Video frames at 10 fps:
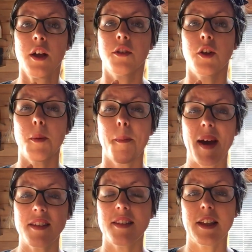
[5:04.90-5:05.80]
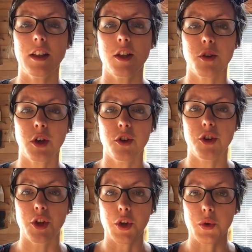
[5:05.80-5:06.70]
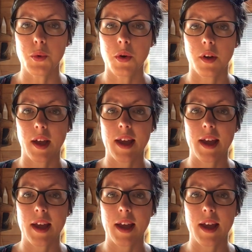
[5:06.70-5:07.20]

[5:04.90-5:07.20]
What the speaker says: So the best thing that you can do